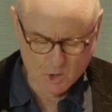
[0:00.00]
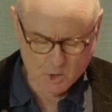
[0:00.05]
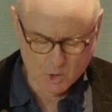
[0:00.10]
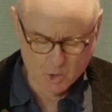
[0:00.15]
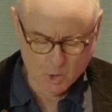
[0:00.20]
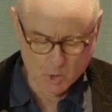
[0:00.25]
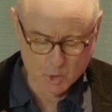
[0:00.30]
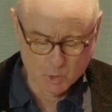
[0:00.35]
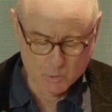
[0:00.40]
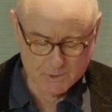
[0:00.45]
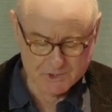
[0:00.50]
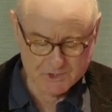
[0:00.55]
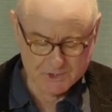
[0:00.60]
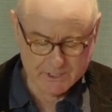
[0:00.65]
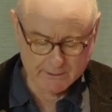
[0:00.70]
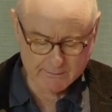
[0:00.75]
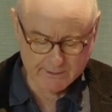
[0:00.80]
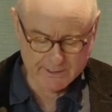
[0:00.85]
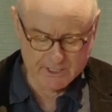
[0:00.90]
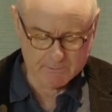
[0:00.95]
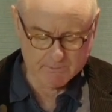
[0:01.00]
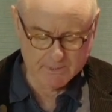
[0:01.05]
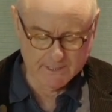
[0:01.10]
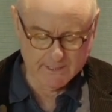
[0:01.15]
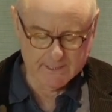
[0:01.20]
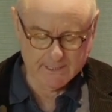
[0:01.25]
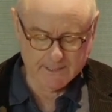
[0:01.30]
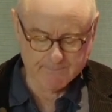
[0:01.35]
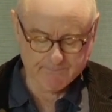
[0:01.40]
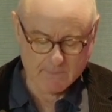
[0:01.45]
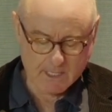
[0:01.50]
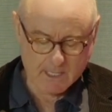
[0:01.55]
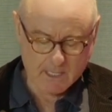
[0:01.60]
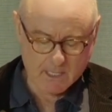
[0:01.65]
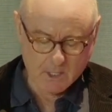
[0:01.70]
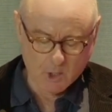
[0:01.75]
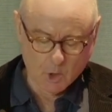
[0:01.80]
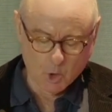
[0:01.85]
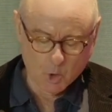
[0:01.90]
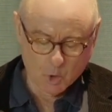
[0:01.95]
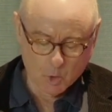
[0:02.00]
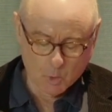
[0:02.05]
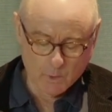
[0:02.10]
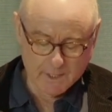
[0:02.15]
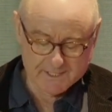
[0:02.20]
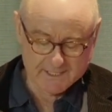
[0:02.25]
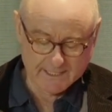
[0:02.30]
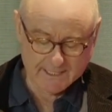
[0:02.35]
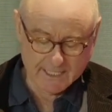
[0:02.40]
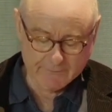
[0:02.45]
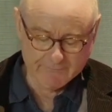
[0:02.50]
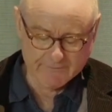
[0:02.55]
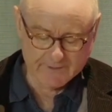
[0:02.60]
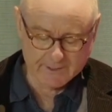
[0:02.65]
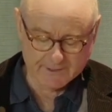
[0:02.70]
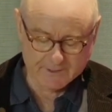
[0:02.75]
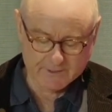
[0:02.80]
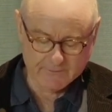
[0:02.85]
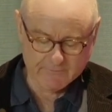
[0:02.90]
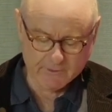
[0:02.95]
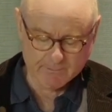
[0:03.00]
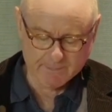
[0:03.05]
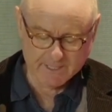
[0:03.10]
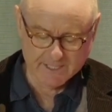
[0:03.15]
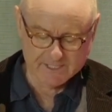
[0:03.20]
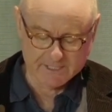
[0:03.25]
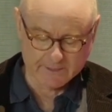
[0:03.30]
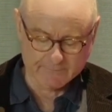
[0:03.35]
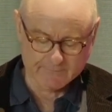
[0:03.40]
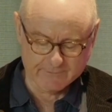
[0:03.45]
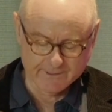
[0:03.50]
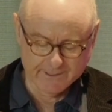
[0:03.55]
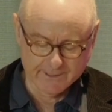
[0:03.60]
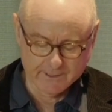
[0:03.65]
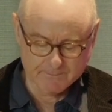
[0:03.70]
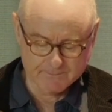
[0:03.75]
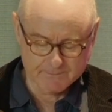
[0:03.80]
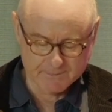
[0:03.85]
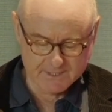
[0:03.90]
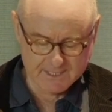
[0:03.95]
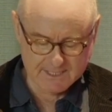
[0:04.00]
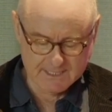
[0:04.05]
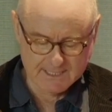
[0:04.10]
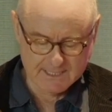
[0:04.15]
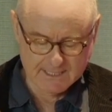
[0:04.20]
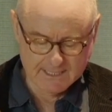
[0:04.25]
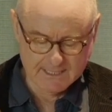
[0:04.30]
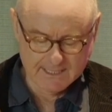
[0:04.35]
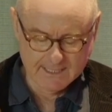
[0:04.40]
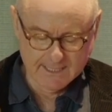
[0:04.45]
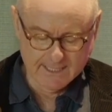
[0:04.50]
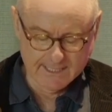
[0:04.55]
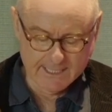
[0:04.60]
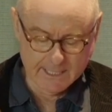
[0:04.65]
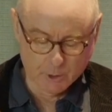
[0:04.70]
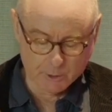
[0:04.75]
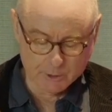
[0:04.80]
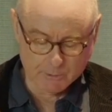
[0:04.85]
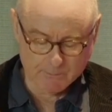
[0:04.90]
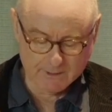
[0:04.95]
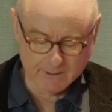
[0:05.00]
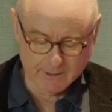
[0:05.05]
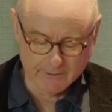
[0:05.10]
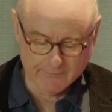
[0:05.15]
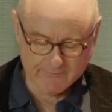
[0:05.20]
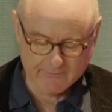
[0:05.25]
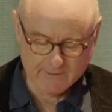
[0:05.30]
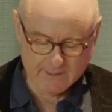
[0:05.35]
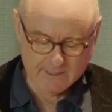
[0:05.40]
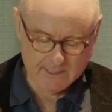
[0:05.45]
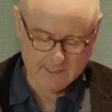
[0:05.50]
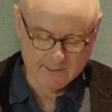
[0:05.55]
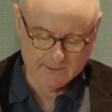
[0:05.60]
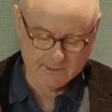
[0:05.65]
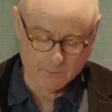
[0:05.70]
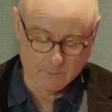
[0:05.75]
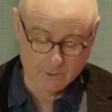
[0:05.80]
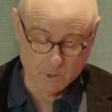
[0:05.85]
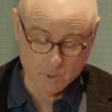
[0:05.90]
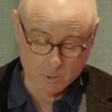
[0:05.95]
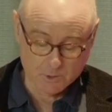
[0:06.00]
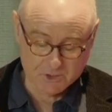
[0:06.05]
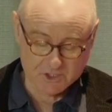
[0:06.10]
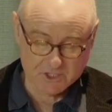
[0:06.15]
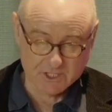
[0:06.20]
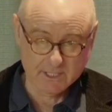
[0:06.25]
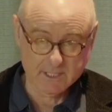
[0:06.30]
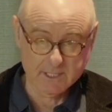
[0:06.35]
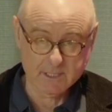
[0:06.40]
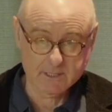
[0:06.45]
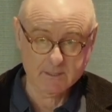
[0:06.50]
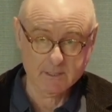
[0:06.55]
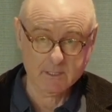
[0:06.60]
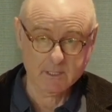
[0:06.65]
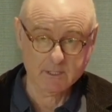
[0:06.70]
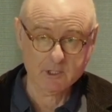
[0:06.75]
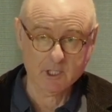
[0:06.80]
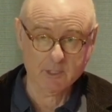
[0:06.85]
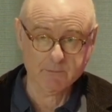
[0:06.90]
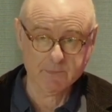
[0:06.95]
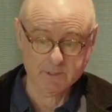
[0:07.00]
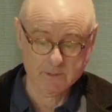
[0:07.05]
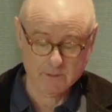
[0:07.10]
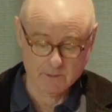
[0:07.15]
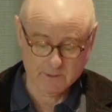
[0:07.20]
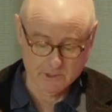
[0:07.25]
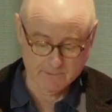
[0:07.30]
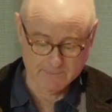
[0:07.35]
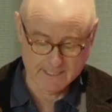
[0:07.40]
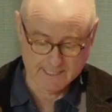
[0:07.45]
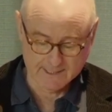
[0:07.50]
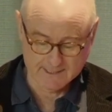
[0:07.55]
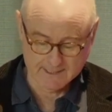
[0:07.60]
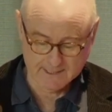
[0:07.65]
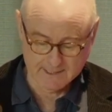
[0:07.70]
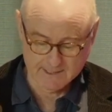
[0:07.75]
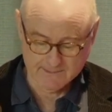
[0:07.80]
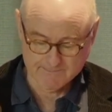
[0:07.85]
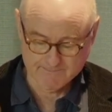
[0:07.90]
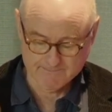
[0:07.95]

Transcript: Horne was, generally speaking, always an advocate for basic freedoms and held a belief that we all share a common humanity.